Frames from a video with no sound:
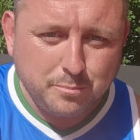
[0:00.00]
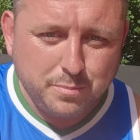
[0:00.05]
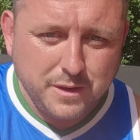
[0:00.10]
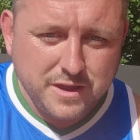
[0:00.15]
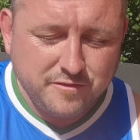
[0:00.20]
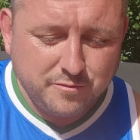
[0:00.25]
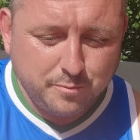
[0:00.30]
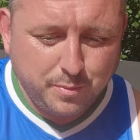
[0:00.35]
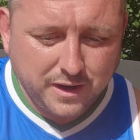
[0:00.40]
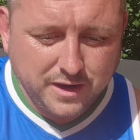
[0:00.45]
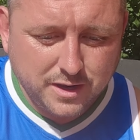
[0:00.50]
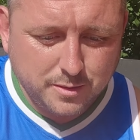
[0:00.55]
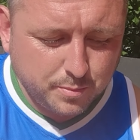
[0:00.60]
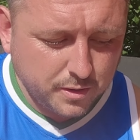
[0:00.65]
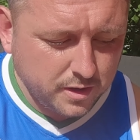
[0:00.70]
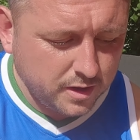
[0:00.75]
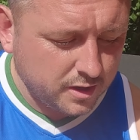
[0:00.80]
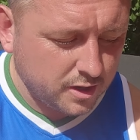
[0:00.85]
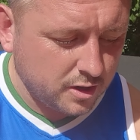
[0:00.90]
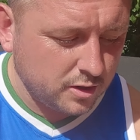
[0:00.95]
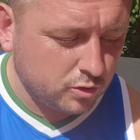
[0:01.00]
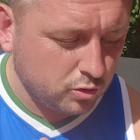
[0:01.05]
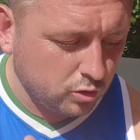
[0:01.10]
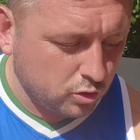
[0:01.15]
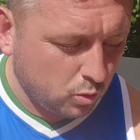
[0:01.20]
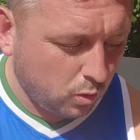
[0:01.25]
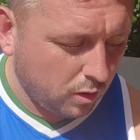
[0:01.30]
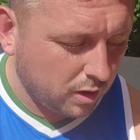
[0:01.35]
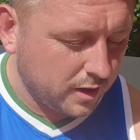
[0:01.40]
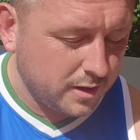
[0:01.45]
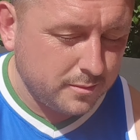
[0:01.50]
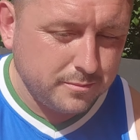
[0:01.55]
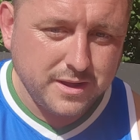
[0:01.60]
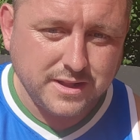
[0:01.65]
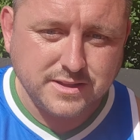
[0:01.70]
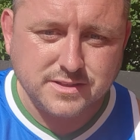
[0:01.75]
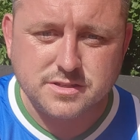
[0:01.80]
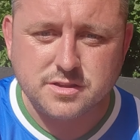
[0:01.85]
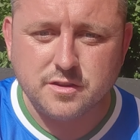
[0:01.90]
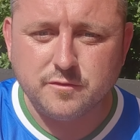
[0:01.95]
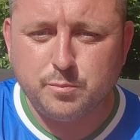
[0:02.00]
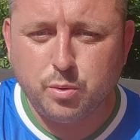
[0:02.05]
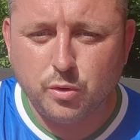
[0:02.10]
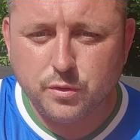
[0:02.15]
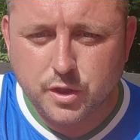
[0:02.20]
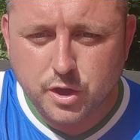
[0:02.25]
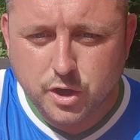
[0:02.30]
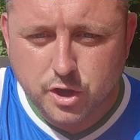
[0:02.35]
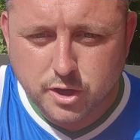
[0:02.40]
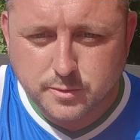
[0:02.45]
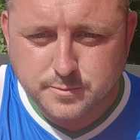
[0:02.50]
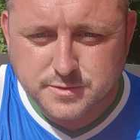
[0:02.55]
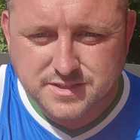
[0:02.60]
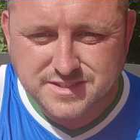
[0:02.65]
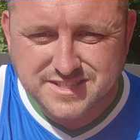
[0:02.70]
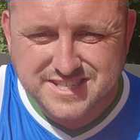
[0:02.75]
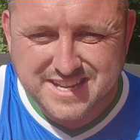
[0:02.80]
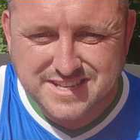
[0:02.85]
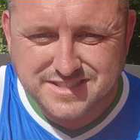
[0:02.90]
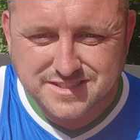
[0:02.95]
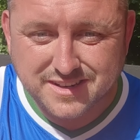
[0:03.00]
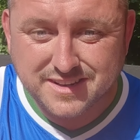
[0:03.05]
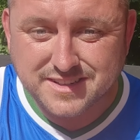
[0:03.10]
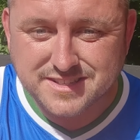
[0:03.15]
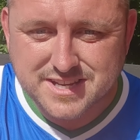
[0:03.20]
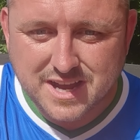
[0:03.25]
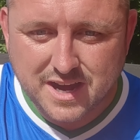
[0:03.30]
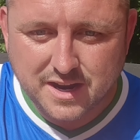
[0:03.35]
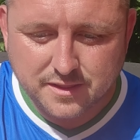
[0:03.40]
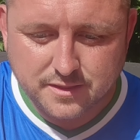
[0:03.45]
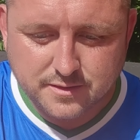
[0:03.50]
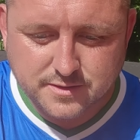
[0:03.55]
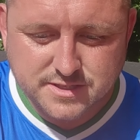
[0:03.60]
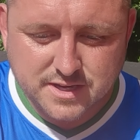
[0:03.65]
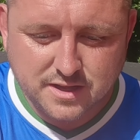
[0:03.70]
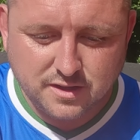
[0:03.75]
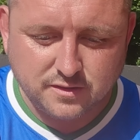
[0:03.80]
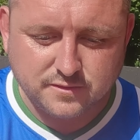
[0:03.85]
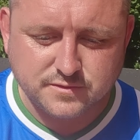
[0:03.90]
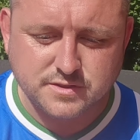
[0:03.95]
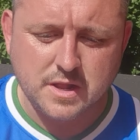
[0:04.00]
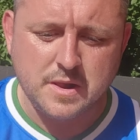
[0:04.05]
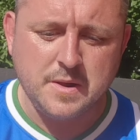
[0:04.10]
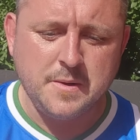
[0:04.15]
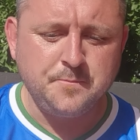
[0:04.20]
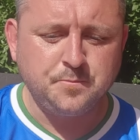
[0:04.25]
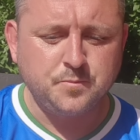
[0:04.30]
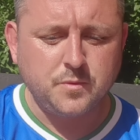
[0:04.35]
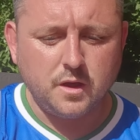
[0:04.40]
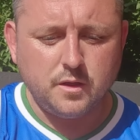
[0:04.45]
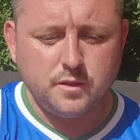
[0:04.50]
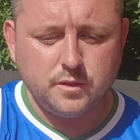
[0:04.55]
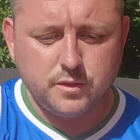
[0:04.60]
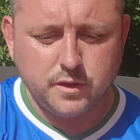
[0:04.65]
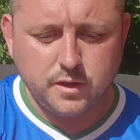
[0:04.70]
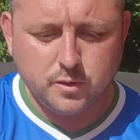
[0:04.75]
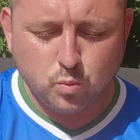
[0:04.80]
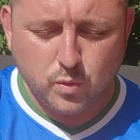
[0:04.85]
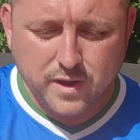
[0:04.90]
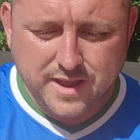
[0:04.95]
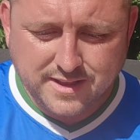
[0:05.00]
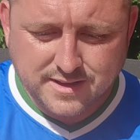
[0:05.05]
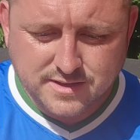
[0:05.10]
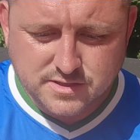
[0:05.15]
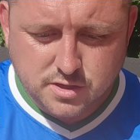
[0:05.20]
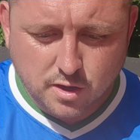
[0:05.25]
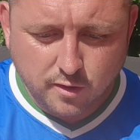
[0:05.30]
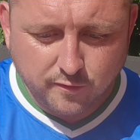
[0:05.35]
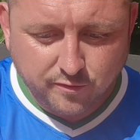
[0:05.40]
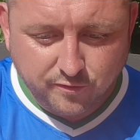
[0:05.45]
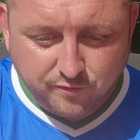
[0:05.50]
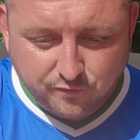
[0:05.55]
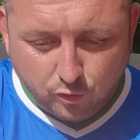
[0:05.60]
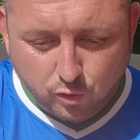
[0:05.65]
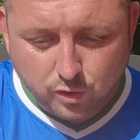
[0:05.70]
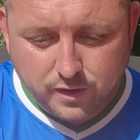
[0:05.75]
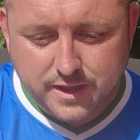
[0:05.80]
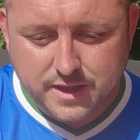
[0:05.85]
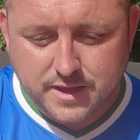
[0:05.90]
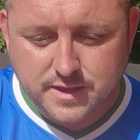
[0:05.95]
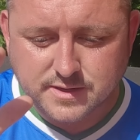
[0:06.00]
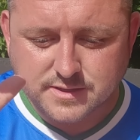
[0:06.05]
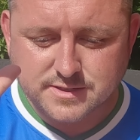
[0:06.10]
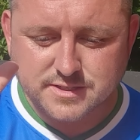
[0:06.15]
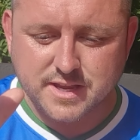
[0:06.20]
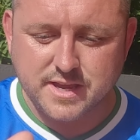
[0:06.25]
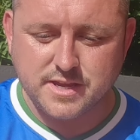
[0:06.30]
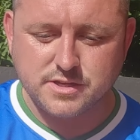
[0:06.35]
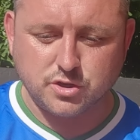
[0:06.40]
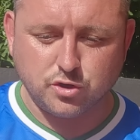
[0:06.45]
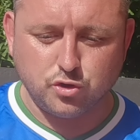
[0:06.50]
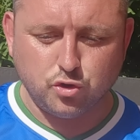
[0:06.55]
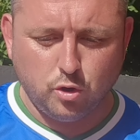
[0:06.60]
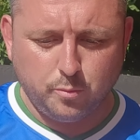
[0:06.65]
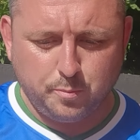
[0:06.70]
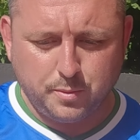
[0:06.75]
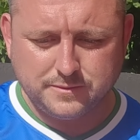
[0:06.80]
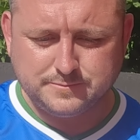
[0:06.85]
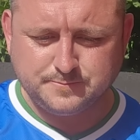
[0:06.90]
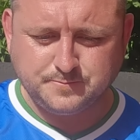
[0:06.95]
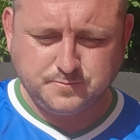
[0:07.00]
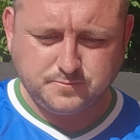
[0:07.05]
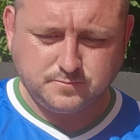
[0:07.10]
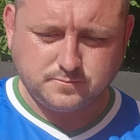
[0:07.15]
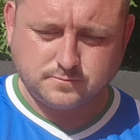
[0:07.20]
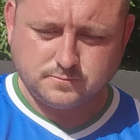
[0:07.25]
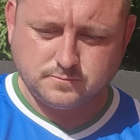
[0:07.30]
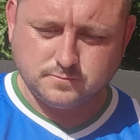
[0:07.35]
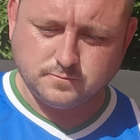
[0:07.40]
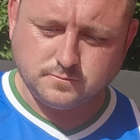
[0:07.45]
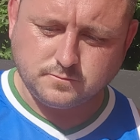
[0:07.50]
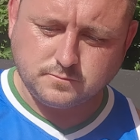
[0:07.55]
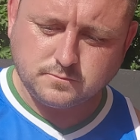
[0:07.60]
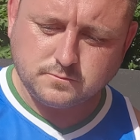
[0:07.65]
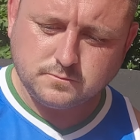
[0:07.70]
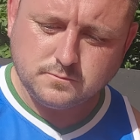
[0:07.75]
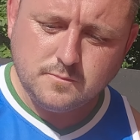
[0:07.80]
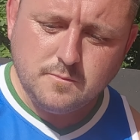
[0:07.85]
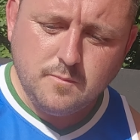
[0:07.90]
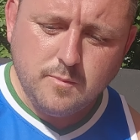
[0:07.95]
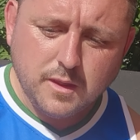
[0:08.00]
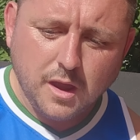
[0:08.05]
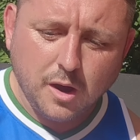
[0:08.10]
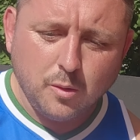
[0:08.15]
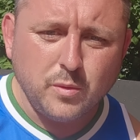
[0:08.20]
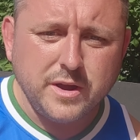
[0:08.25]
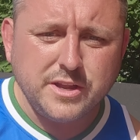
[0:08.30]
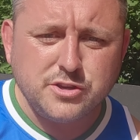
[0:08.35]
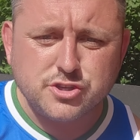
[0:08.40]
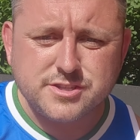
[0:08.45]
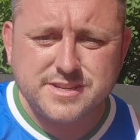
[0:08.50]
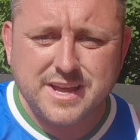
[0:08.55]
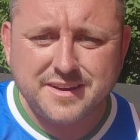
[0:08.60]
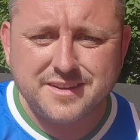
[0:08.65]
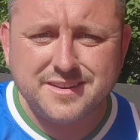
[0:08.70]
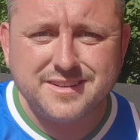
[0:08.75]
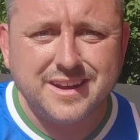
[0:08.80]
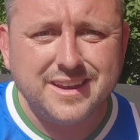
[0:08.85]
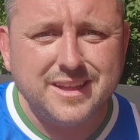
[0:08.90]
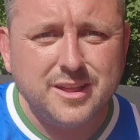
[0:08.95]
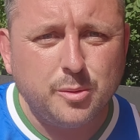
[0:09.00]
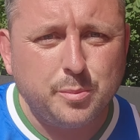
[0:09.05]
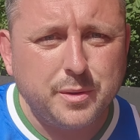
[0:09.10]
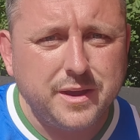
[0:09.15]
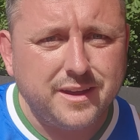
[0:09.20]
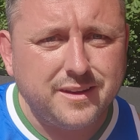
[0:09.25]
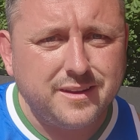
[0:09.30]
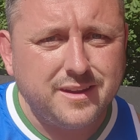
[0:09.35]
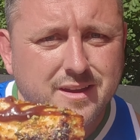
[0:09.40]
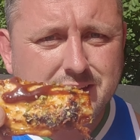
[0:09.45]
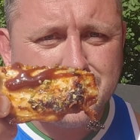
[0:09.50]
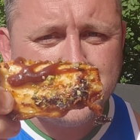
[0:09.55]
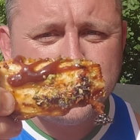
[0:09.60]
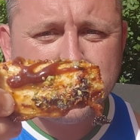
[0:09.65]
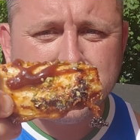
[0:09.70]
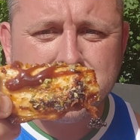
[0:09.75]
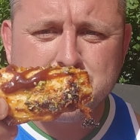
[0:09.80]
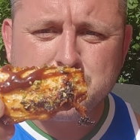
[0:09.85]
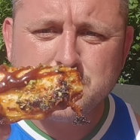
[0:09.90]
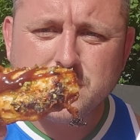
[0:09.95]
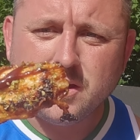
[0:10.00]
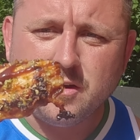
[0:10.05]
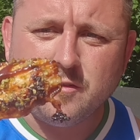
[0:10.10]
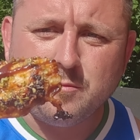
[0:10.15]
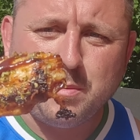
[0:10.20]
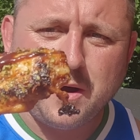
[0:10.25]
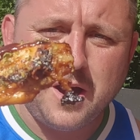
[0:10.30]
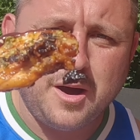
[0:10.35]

beef patty burger, good quality mince. They've put the herbs and seasoning inside it themselves. The wings are fully seasoned up, and we just added a little bit of